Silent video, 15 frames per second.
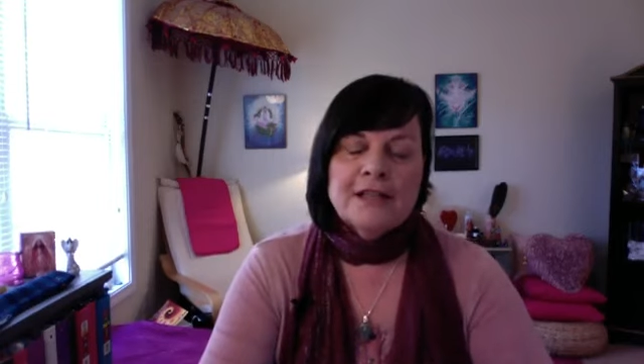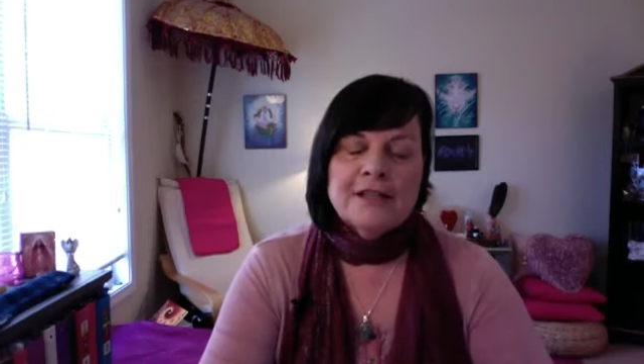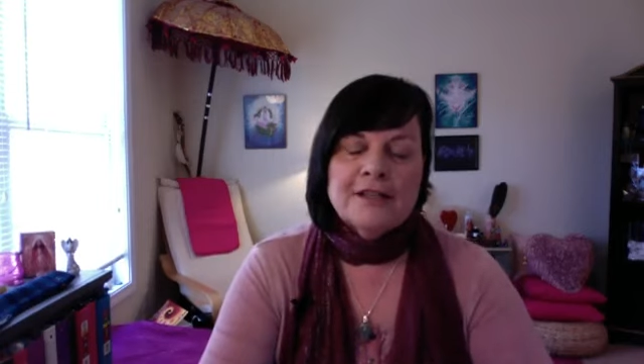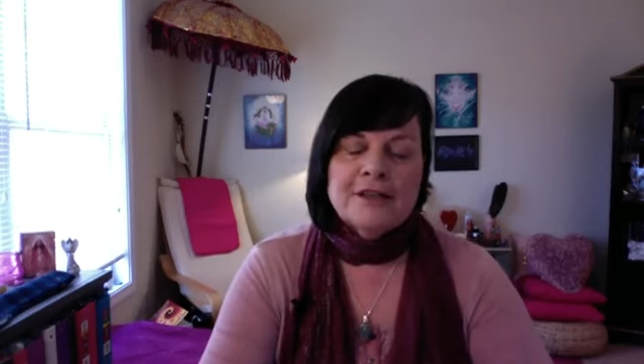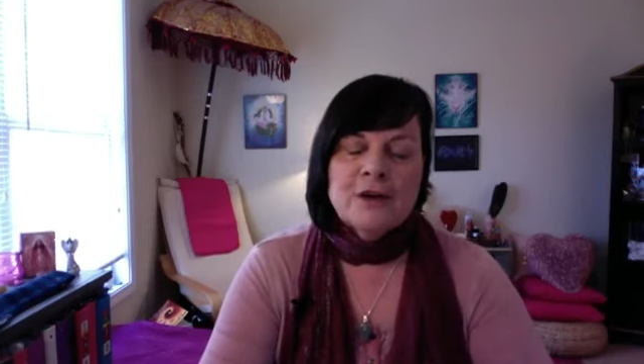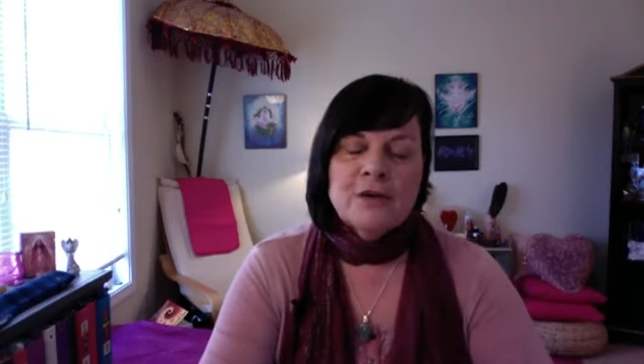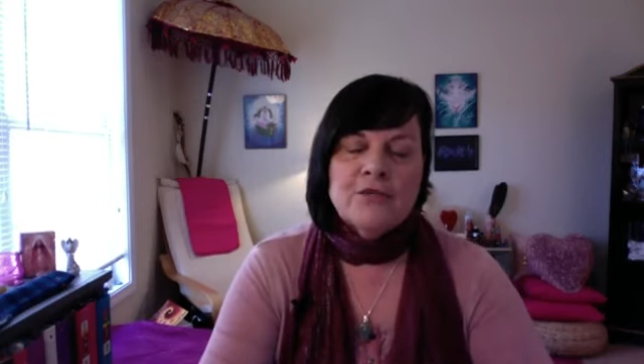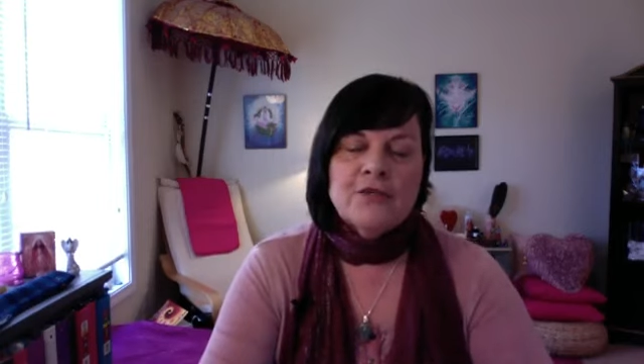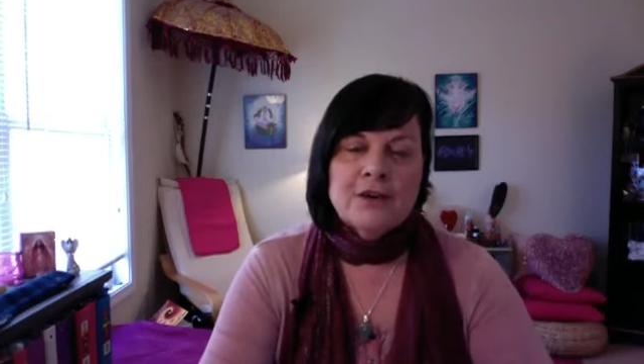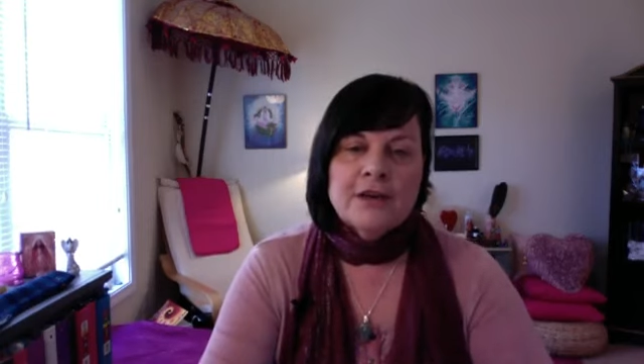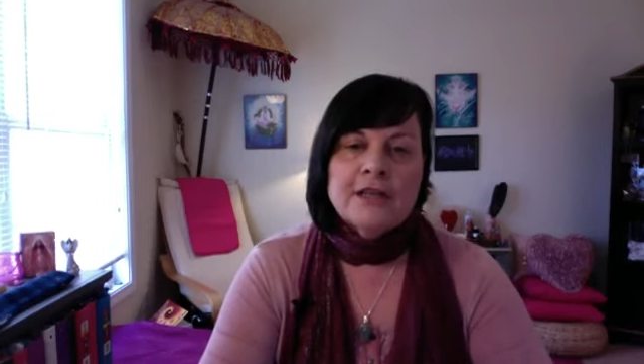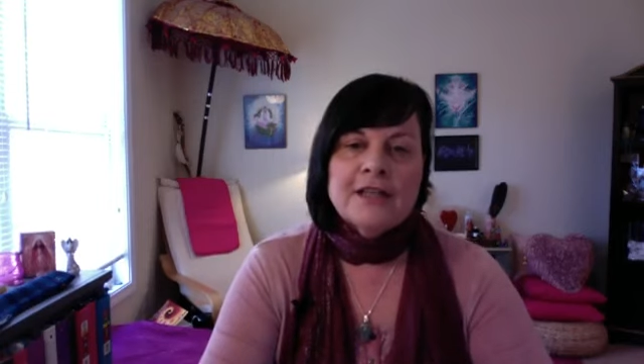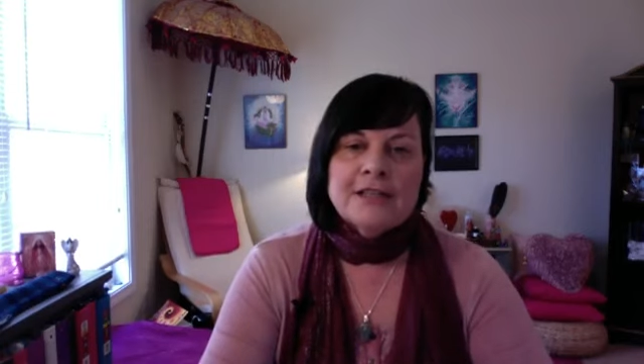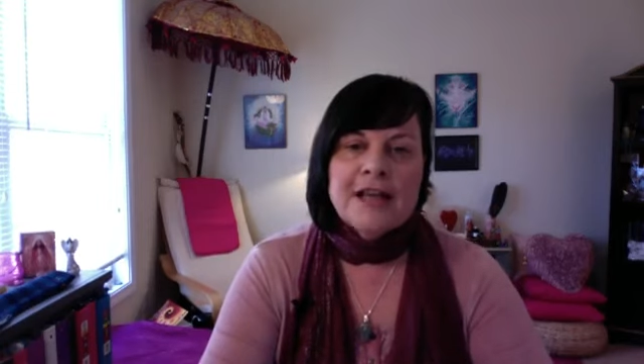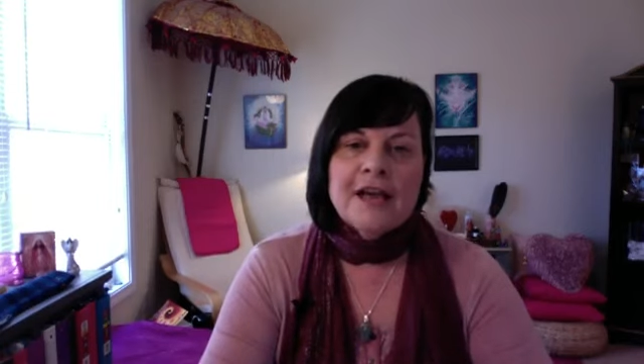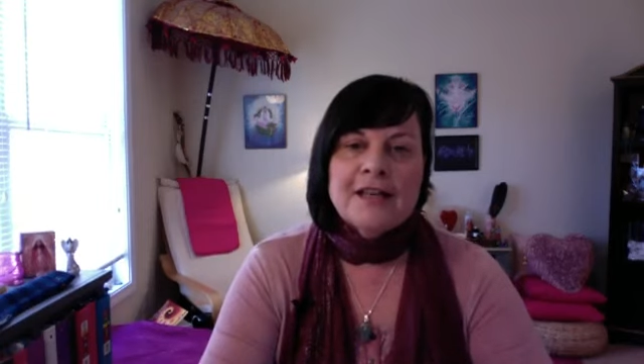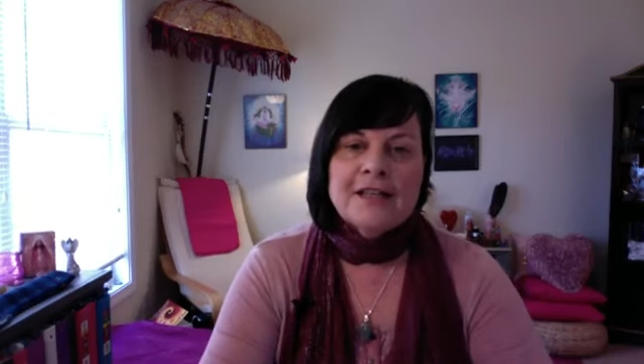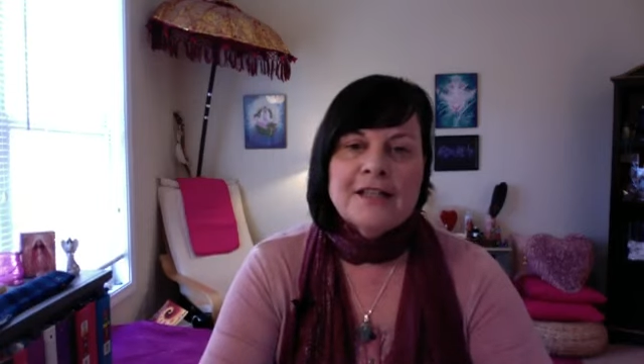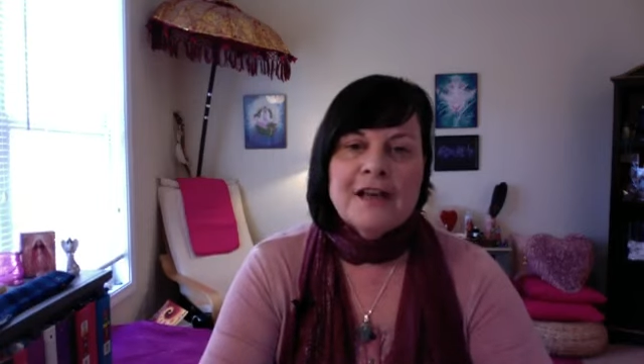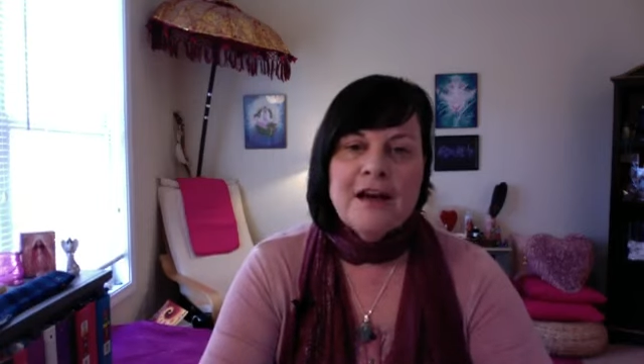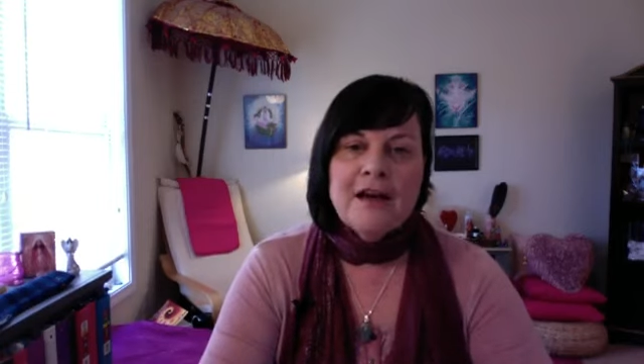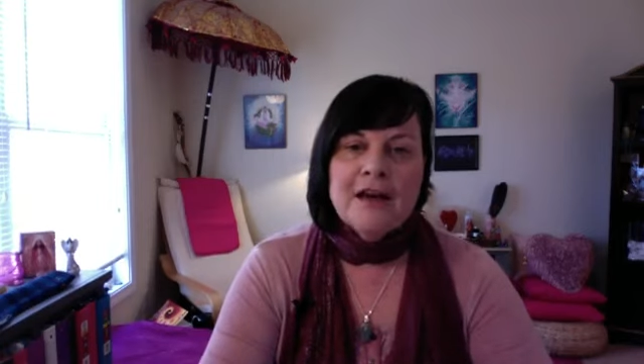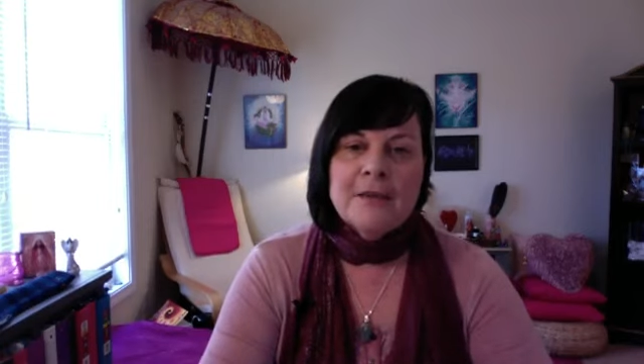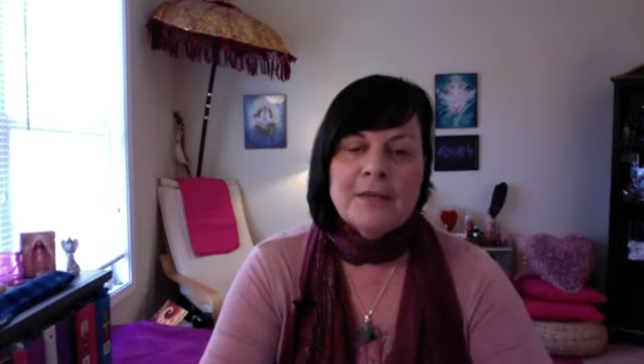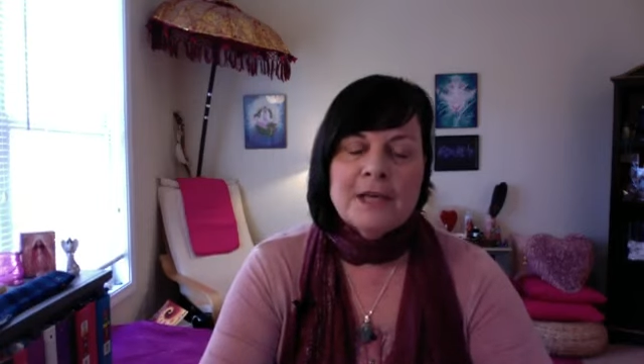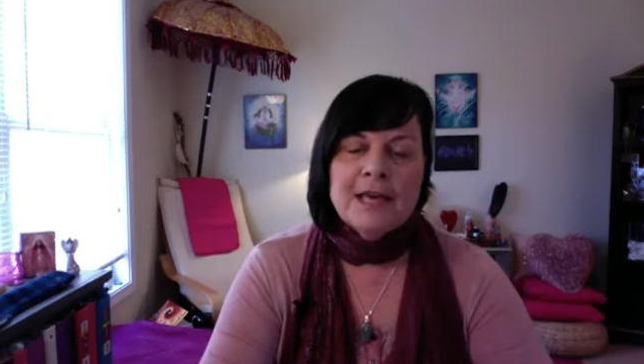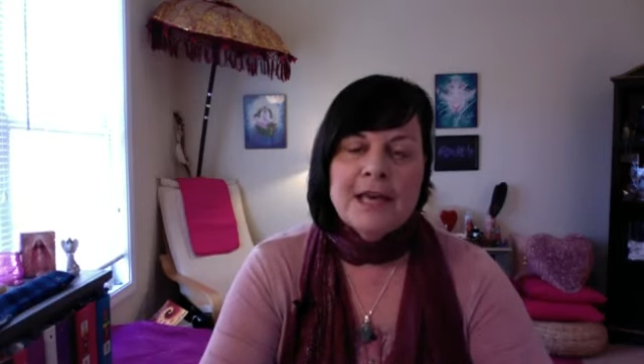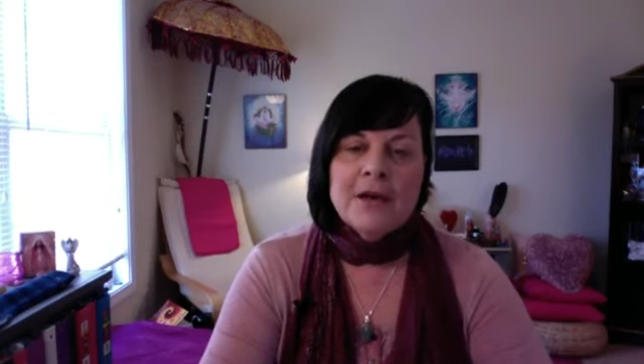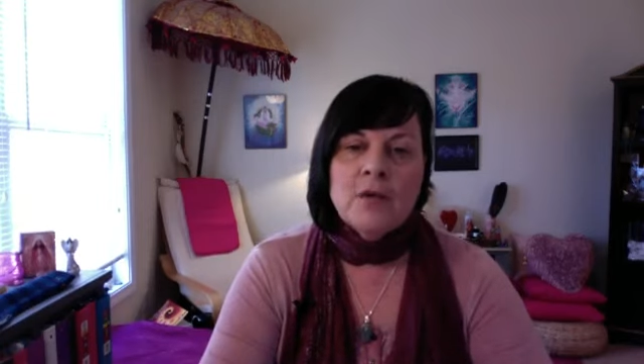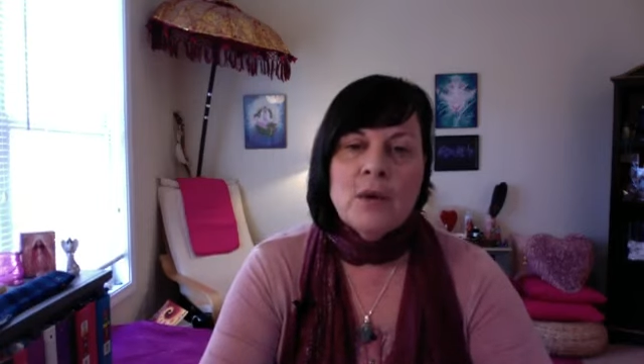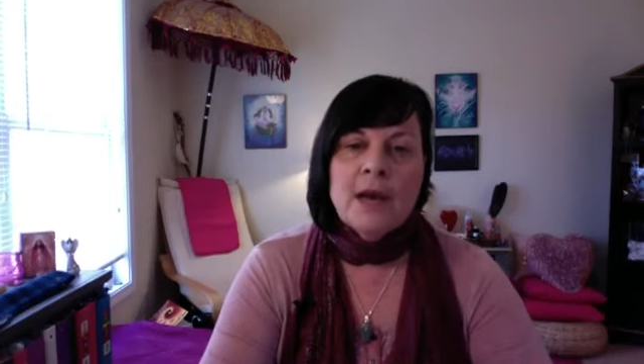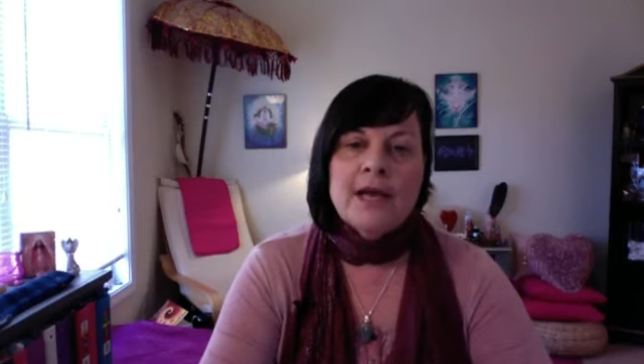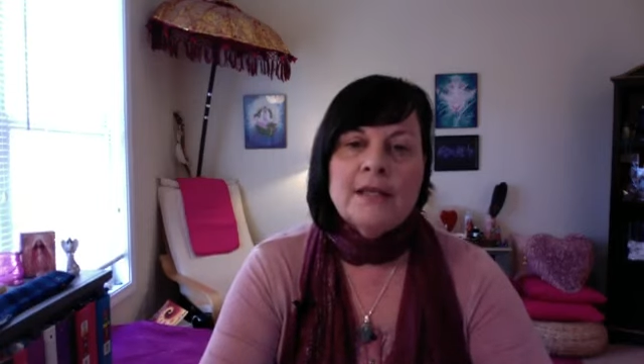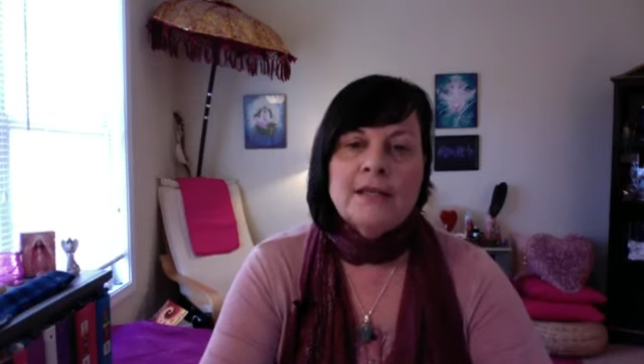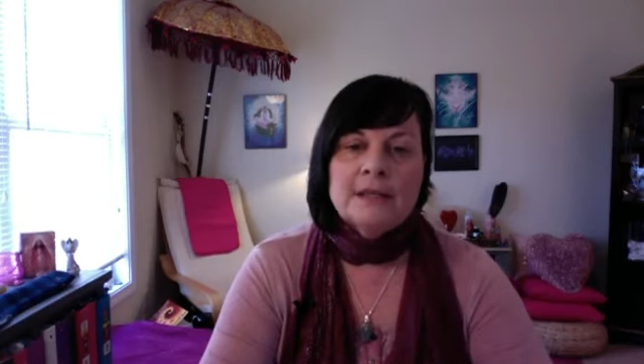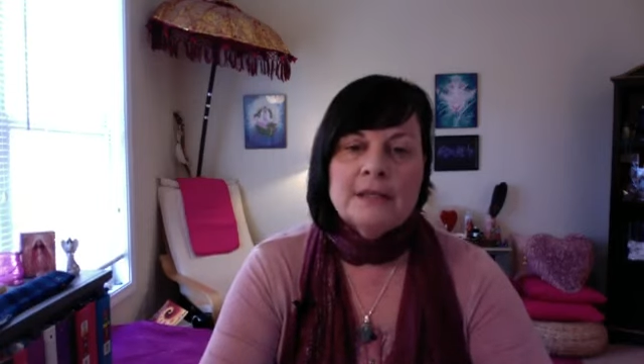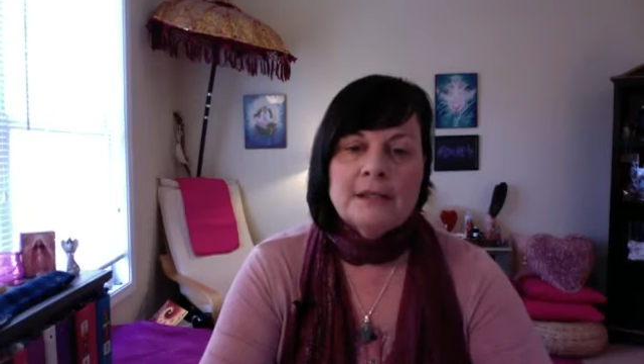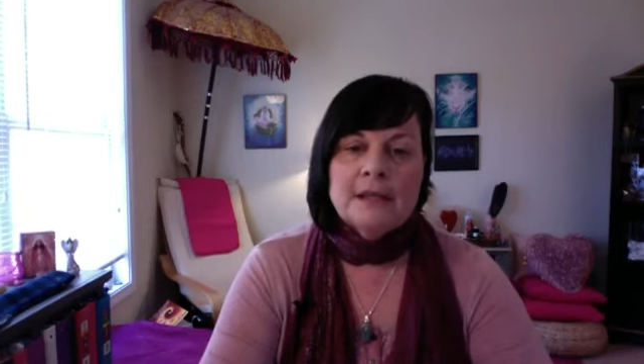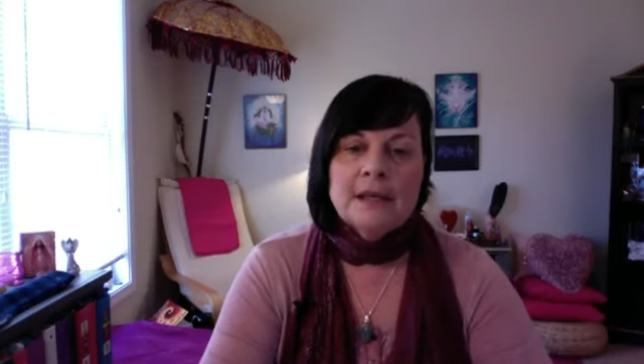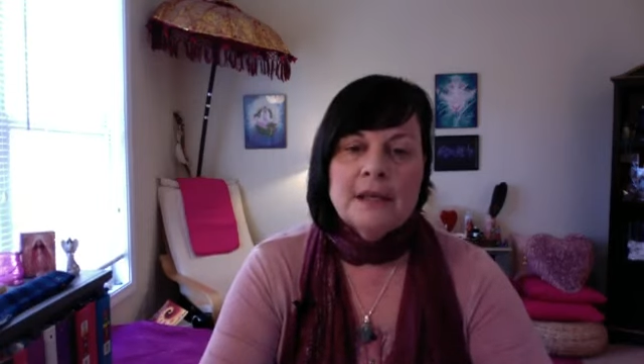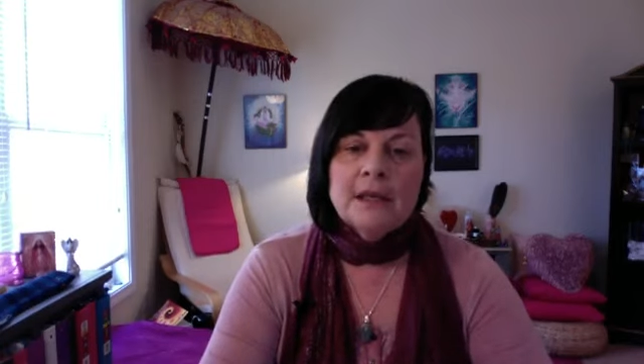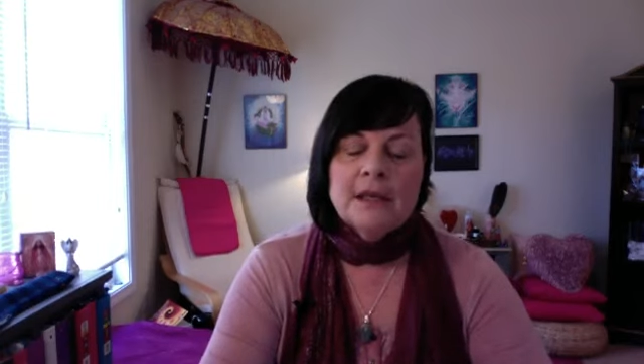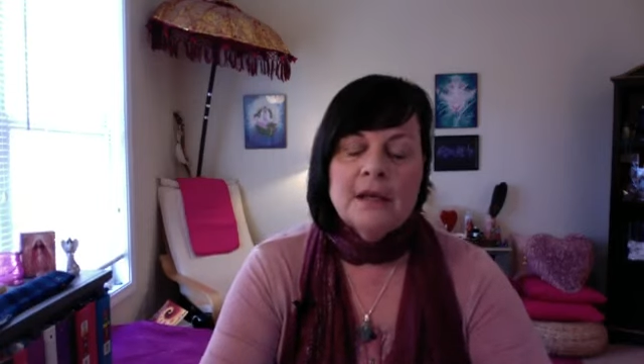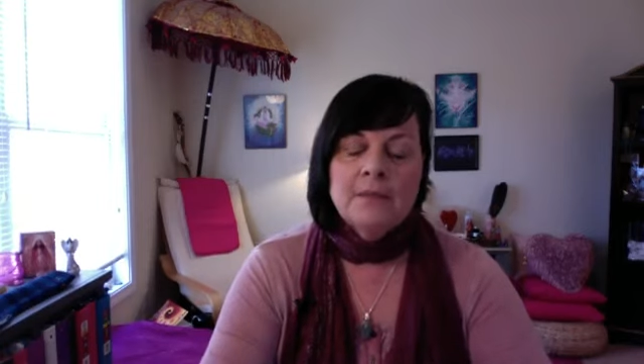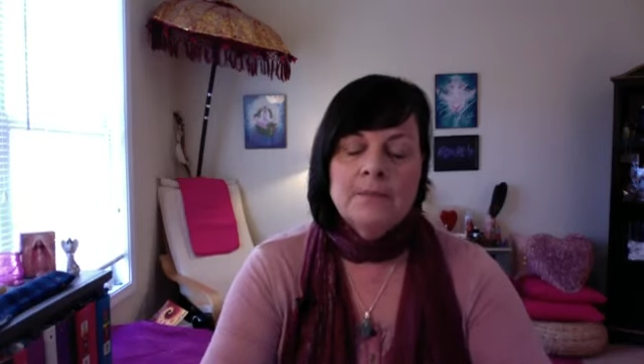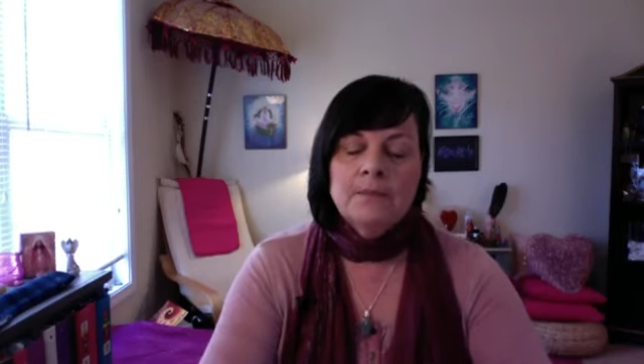So very exciting times. I can't wait to see